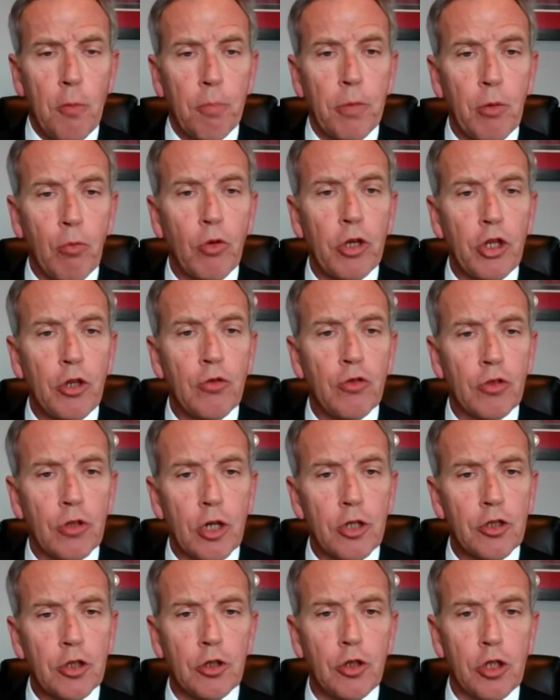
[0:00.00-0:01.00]
But when you
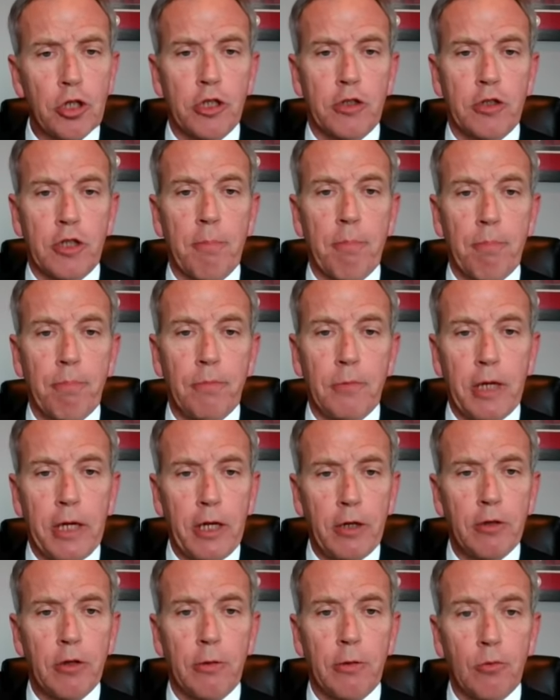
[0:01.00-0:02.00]
start to look at the
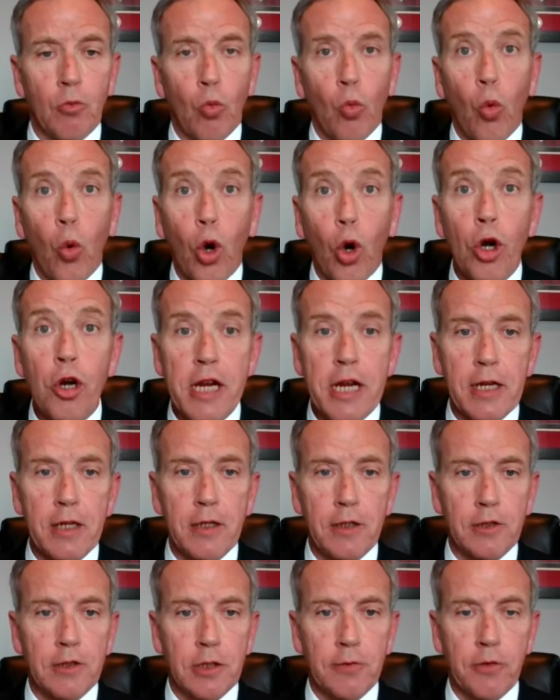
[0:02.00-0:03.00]
inner
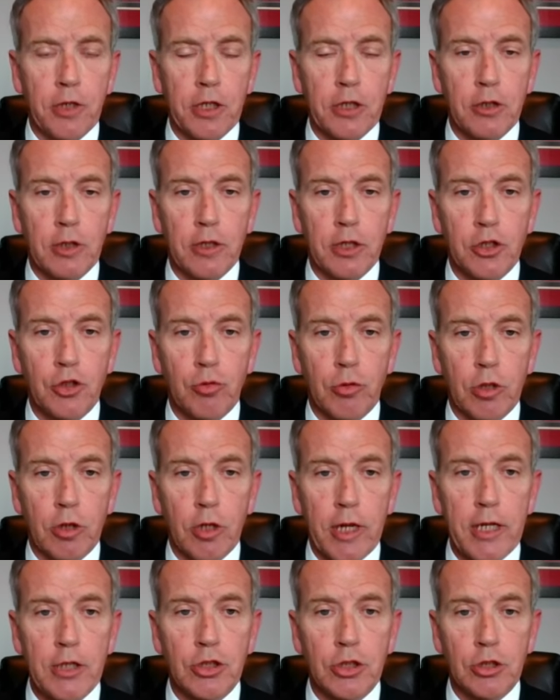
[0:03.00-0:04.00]
workings of these, this
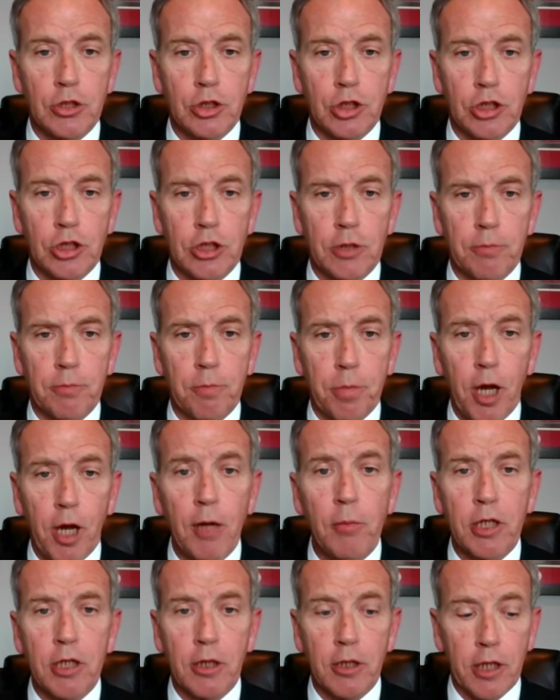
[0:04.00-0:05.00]
relationship,
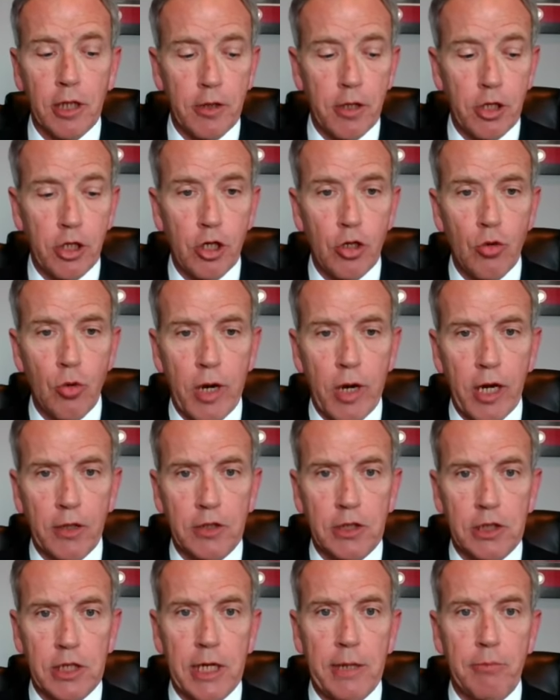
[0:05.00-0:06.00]
publicly, the
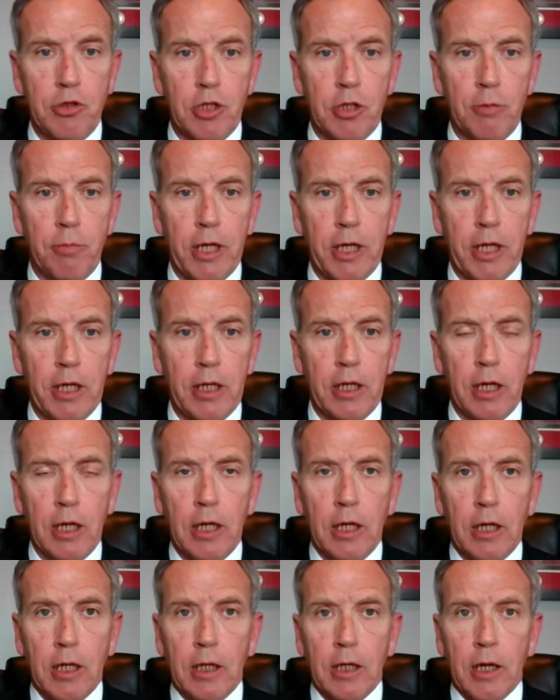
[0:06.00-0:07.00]
U.S. seems to be
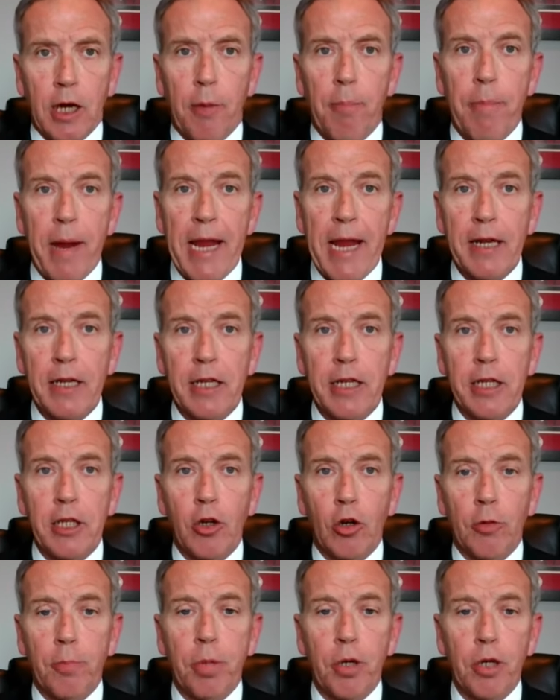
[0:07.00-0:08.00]
abandoning or